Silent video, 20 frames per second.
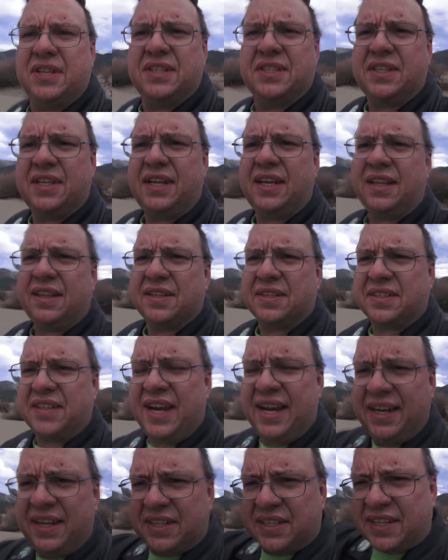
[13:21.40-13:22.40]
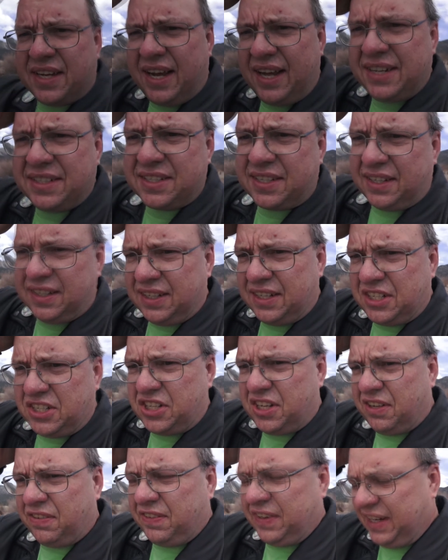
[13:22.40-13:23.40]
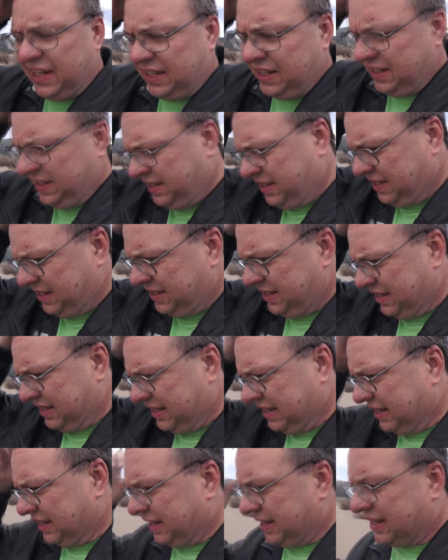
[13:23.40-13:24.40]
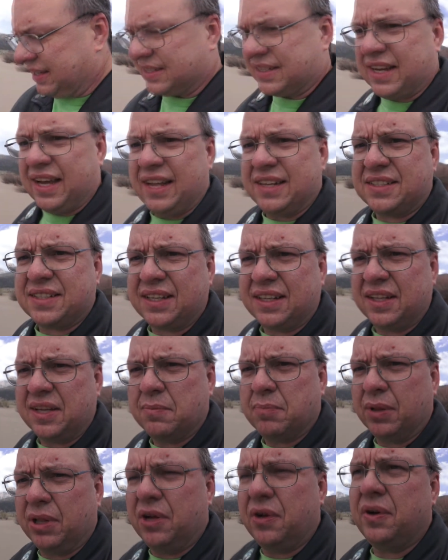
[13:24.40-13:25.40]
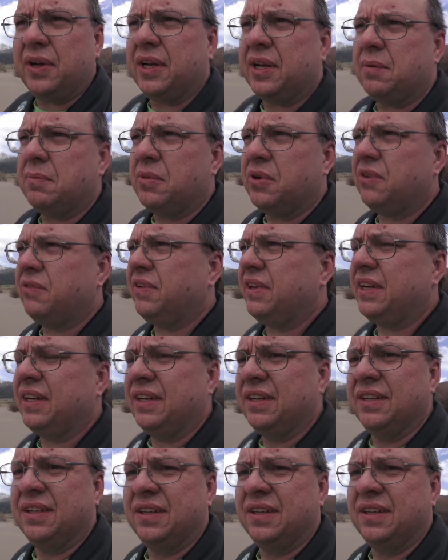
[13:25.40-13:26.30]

See, the sand is constantly shifting. It's constantly blowing and moving.